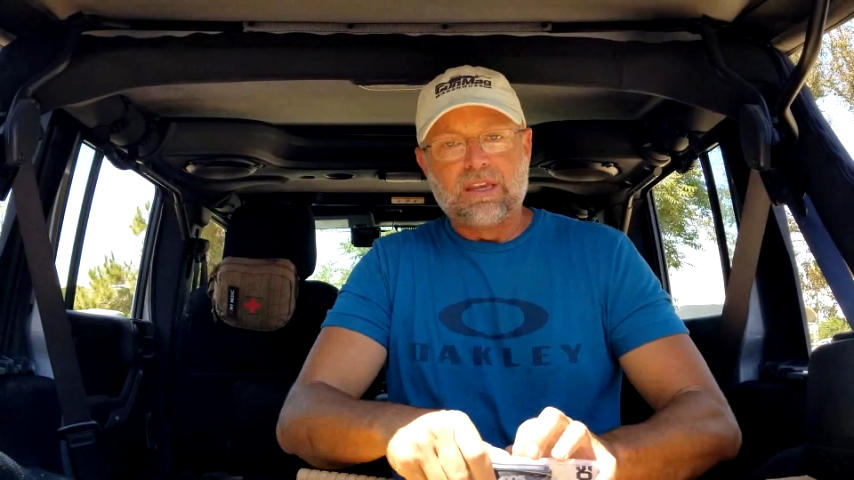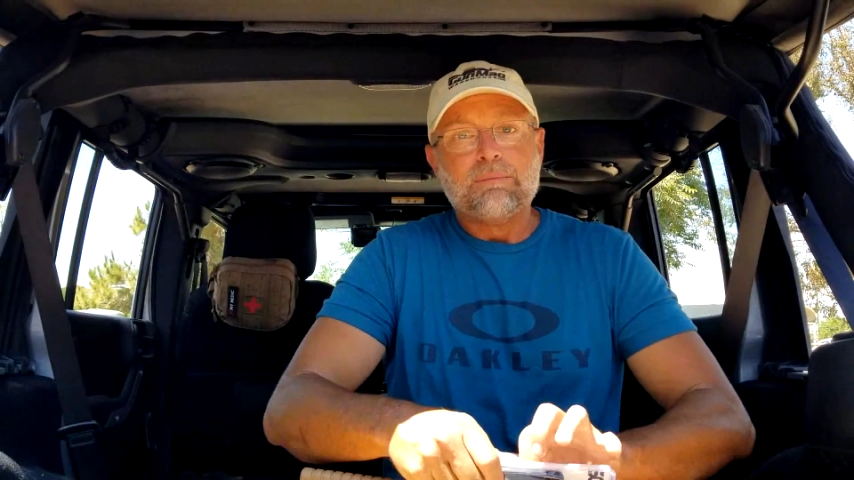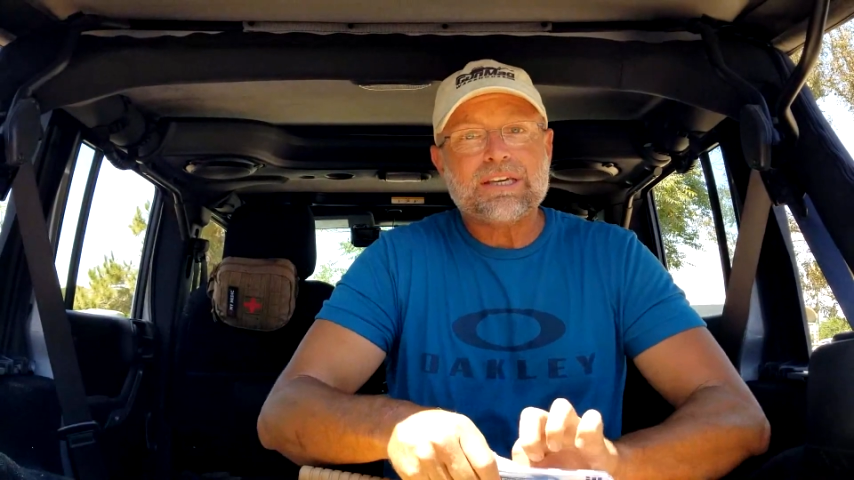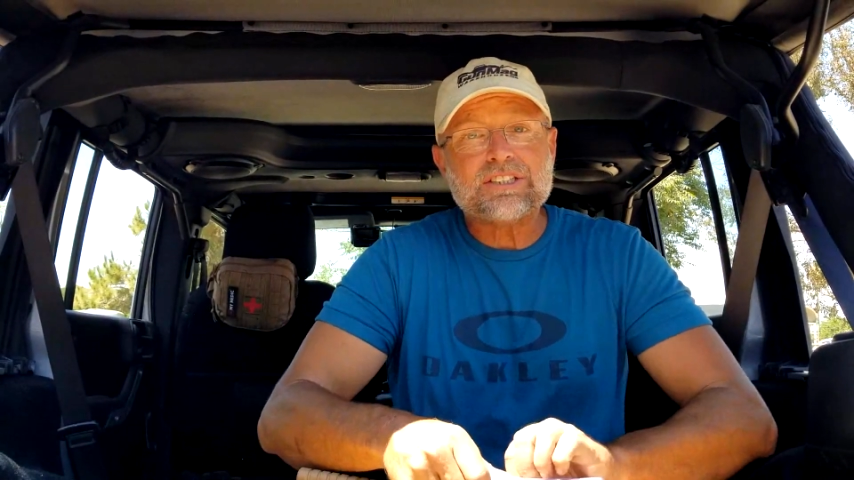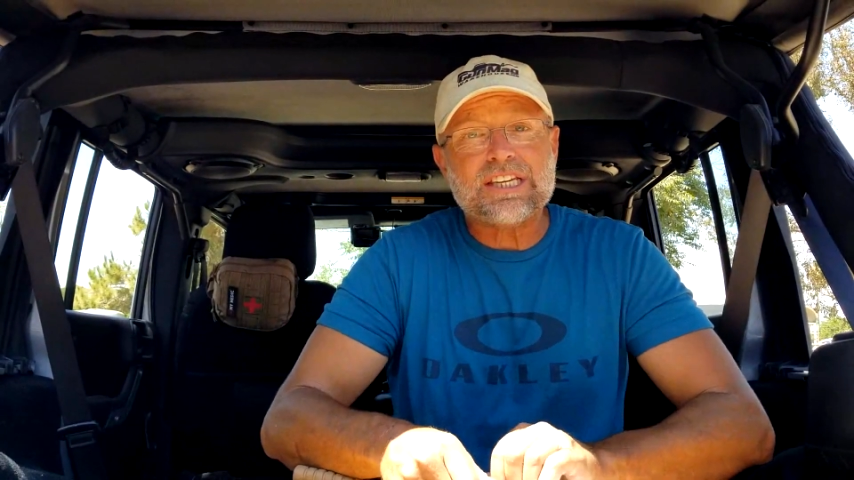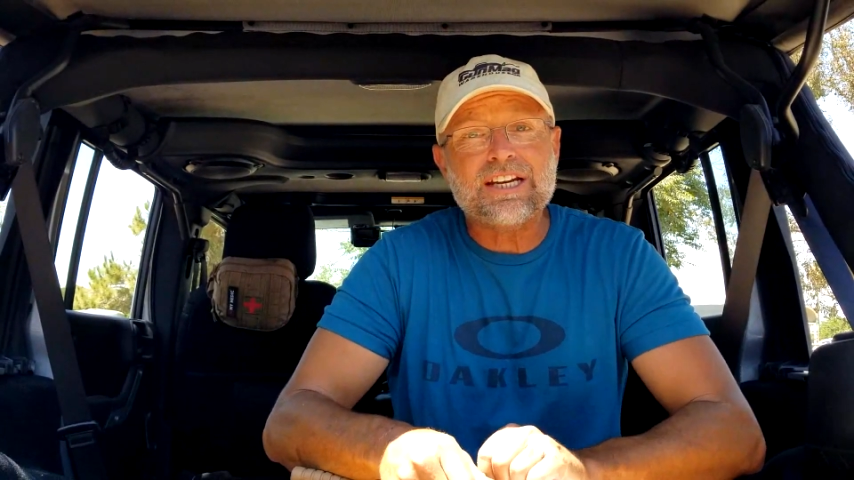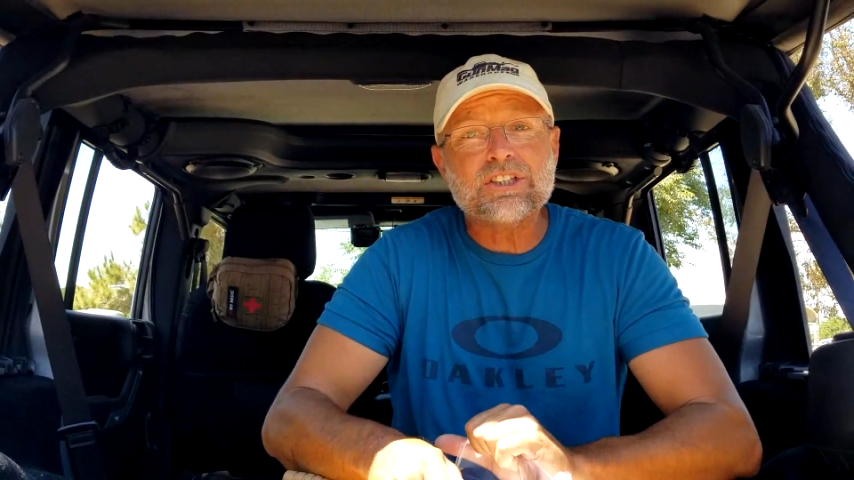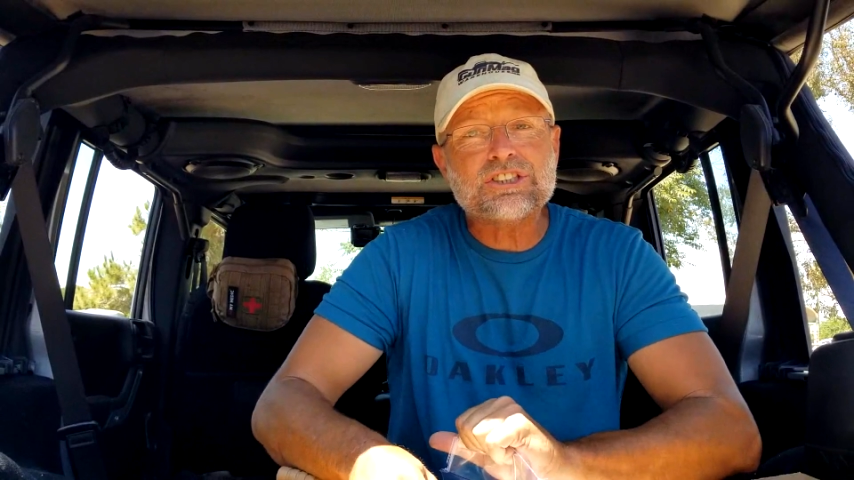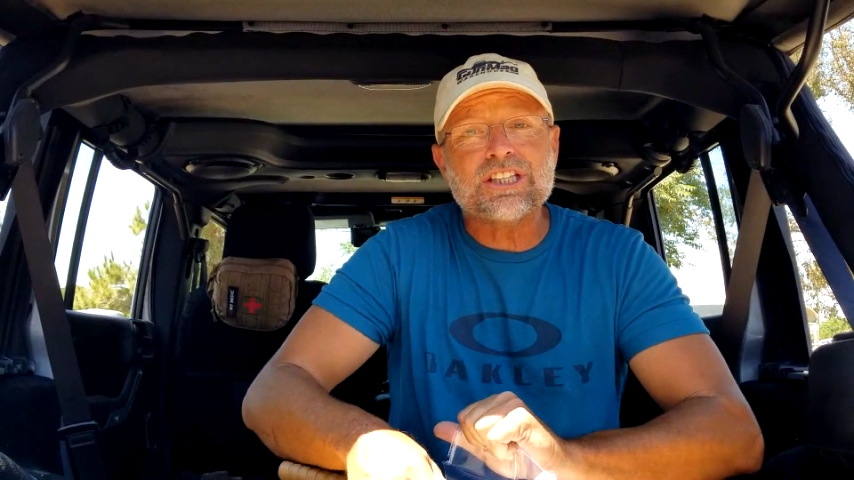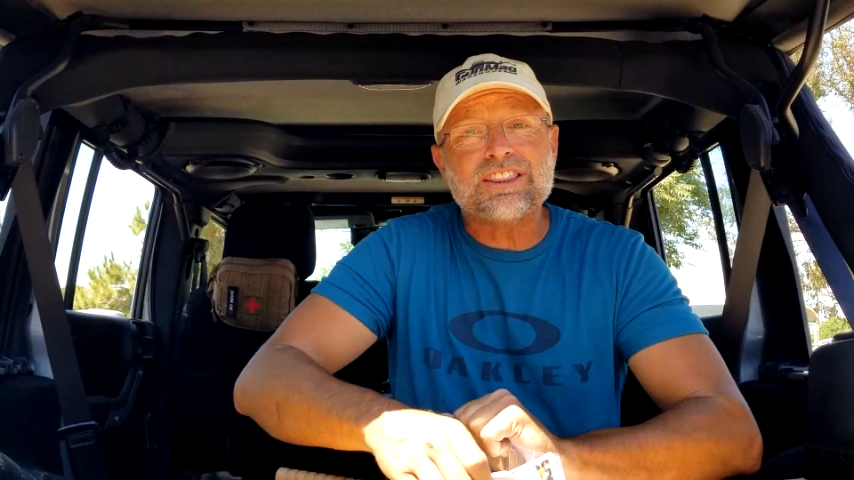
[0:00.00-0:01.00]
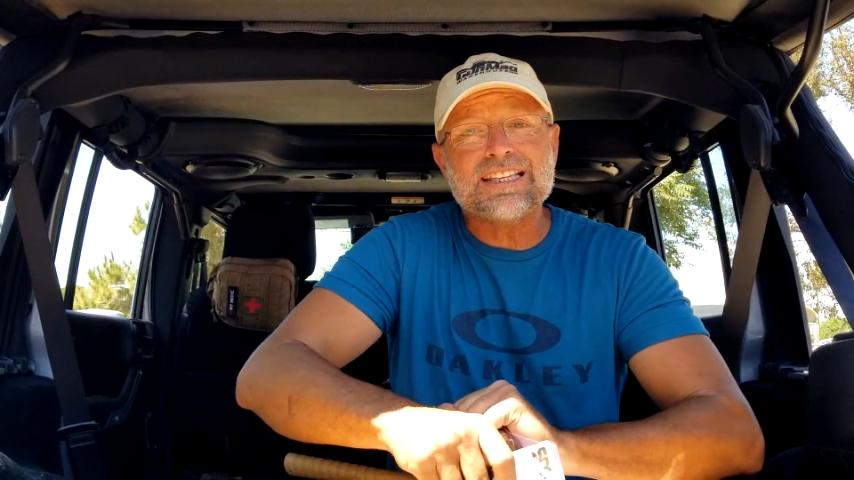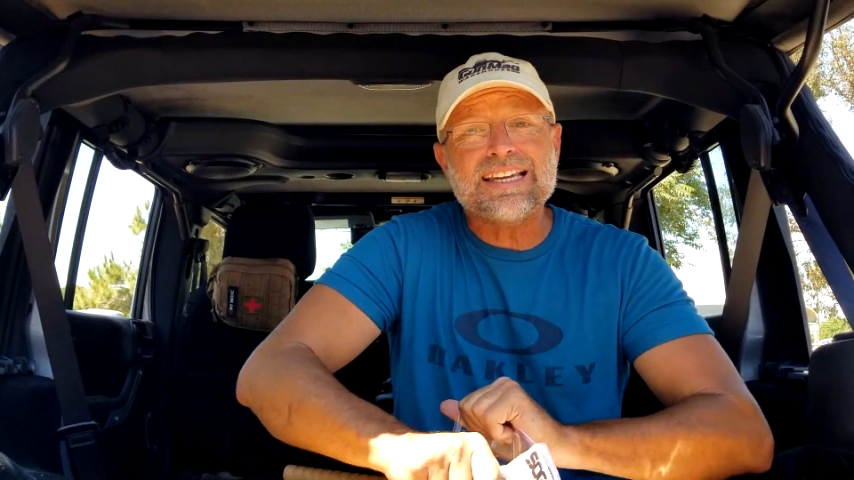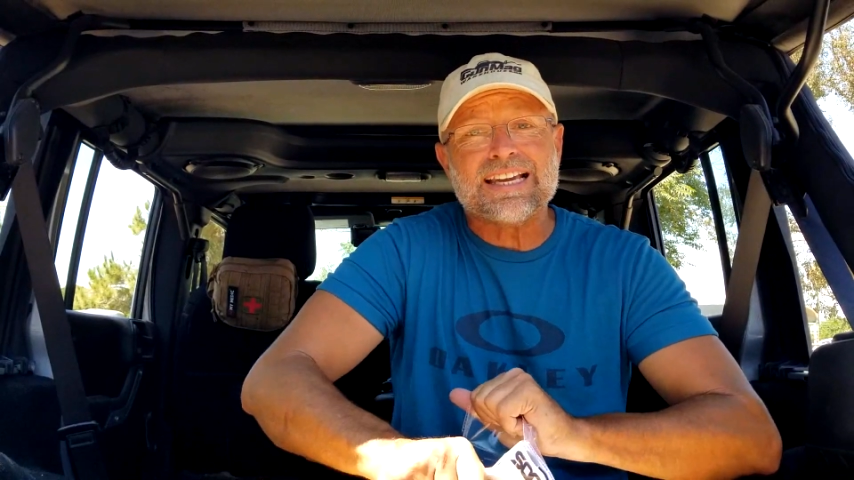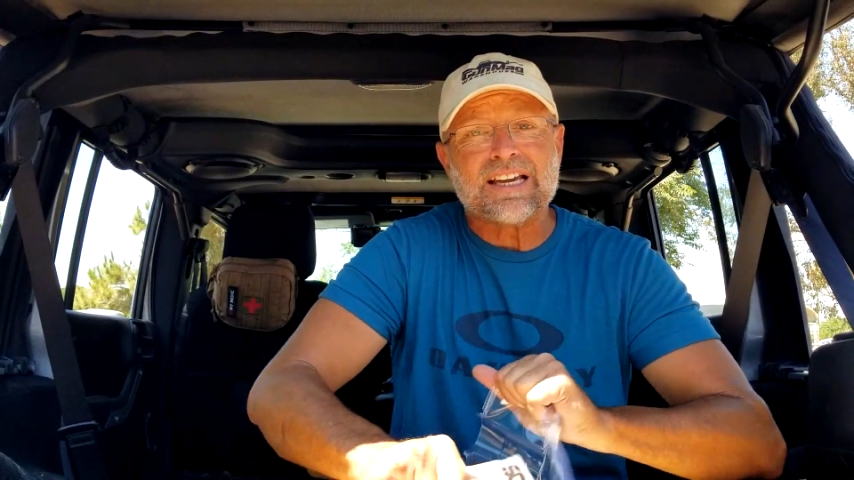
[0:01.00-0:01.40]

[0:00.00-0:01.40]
Because here's the thing.